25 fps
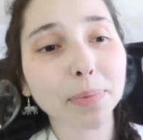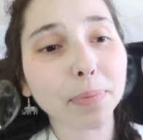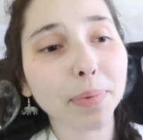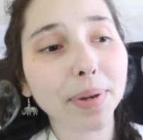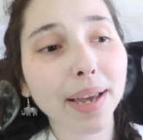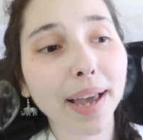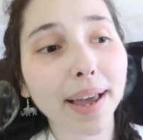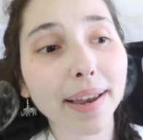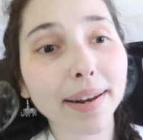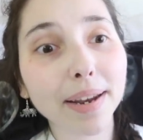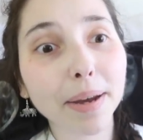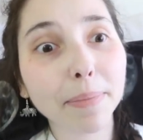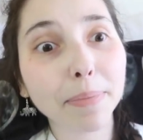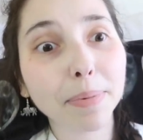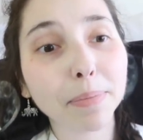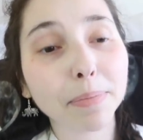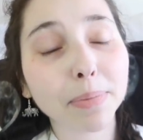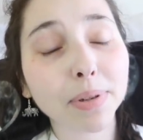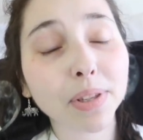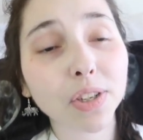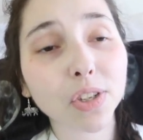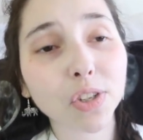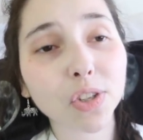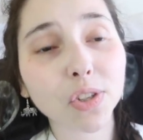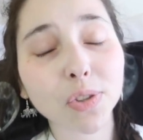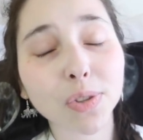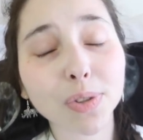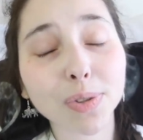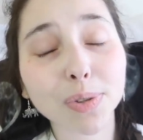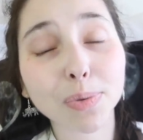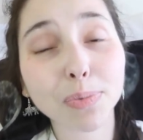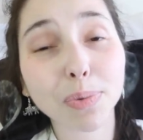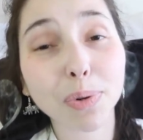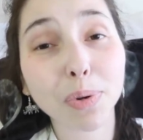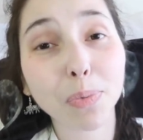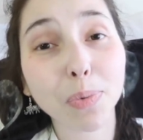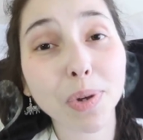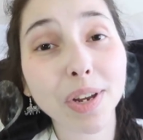we end up in positions
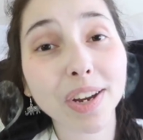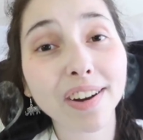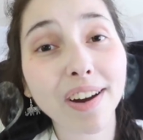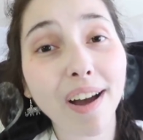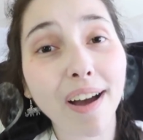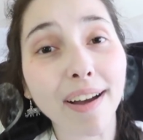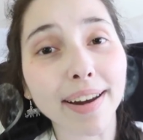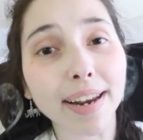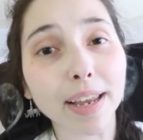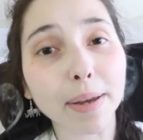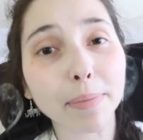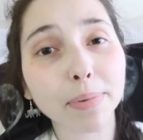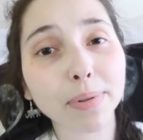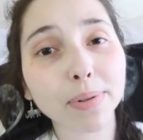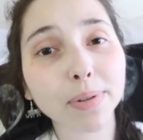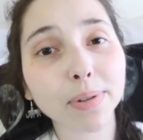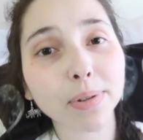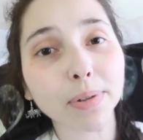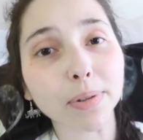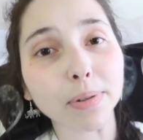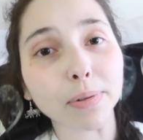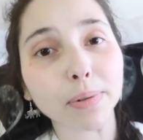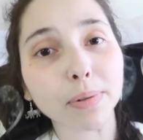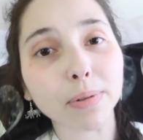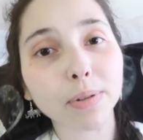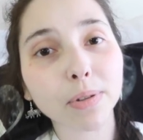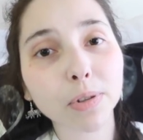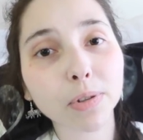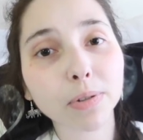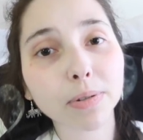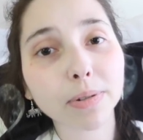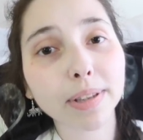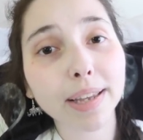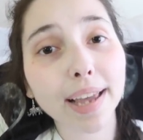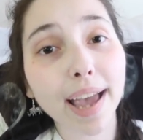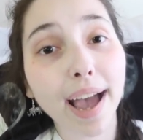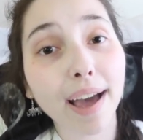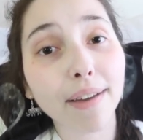where we are unable to
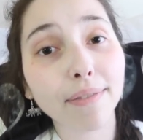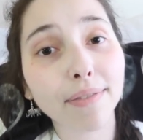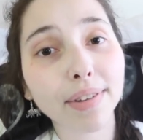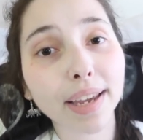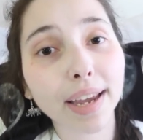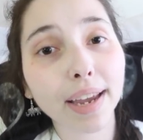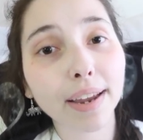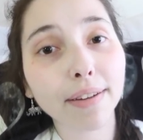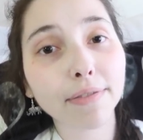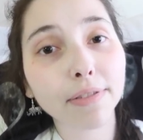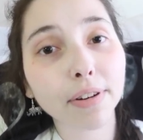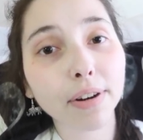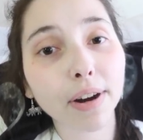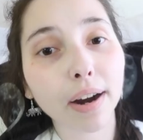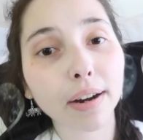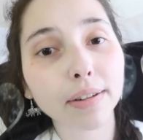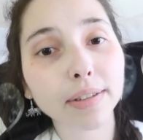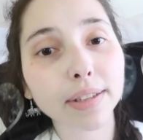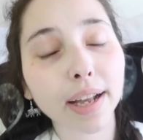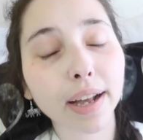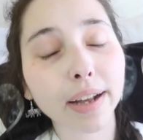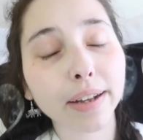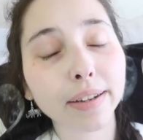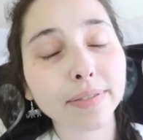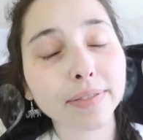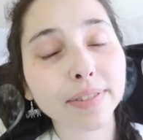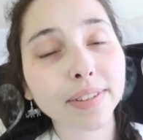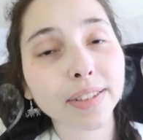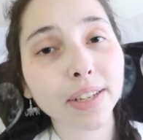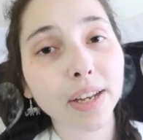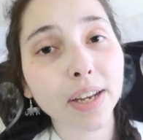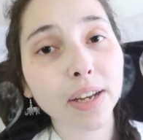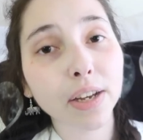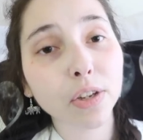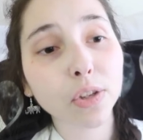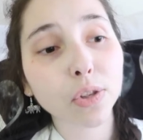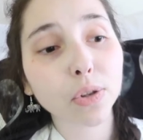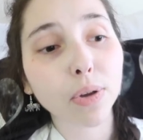truly advocate for ourselves.
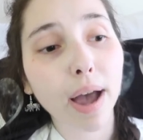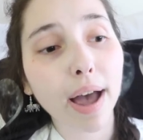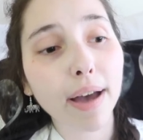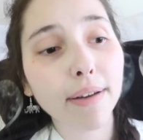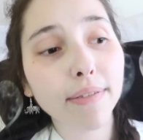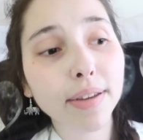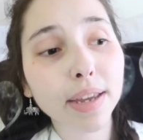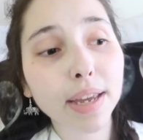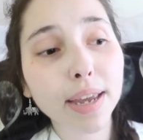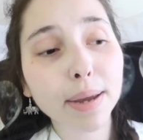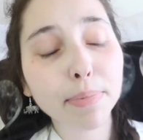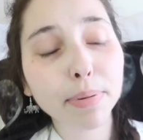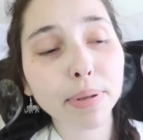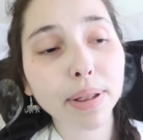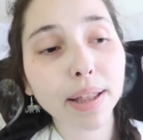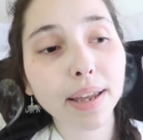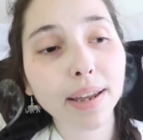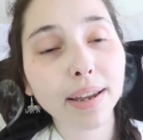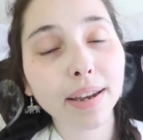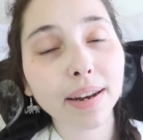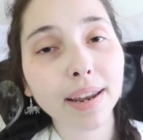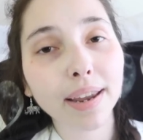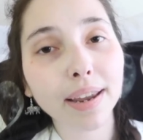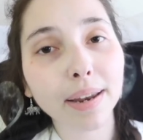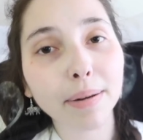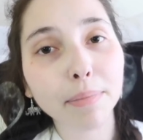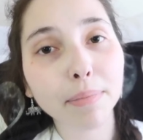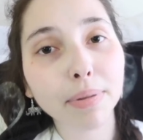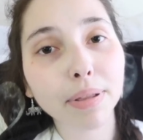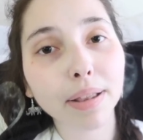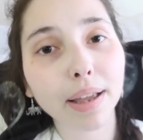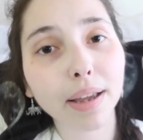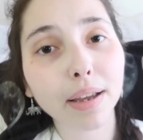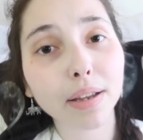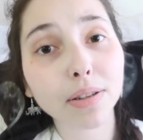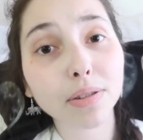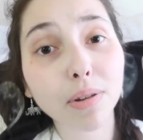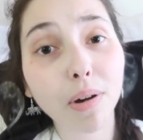So having a plan in
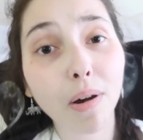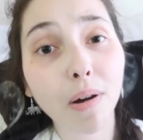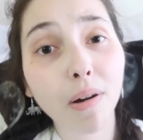place